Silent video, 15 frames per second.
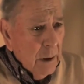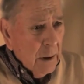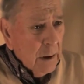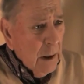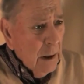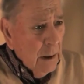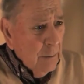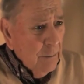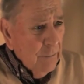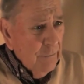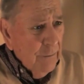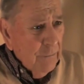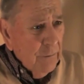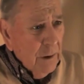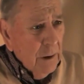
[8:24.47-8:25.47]
caliber
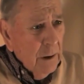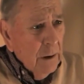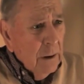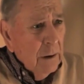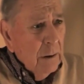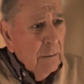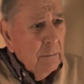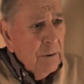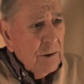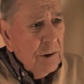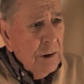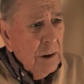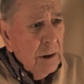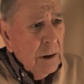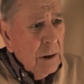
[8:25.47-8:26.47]
50
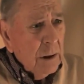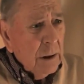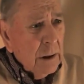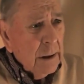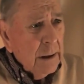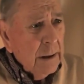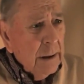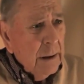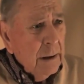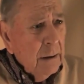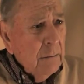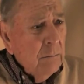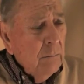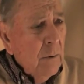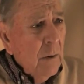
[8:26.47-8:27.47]
machine gun, and.
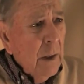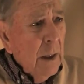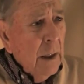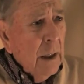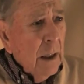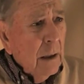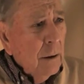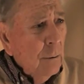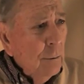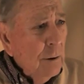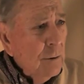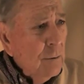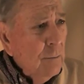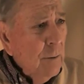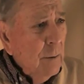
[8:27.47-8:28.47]
I'll
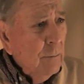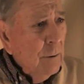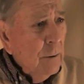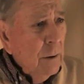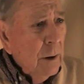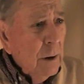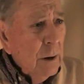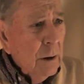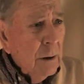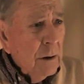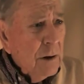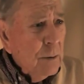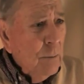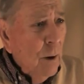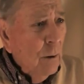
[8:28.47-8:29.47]
always remember the
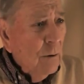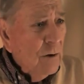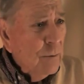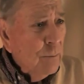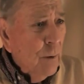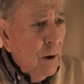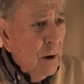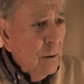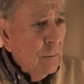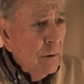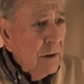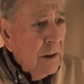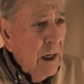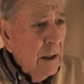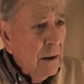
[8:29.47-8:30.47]
smallest part
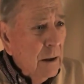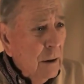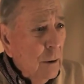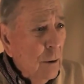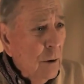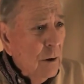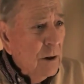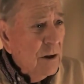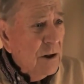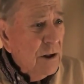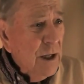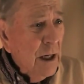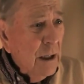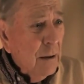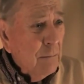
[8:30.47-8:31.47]
had the longest
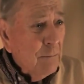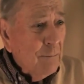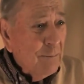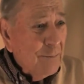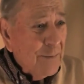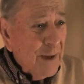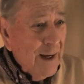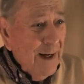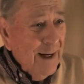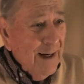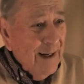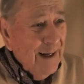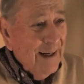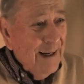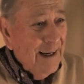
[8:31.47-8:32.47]
name,
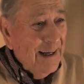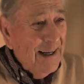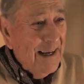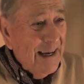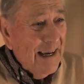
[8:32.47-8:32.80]
and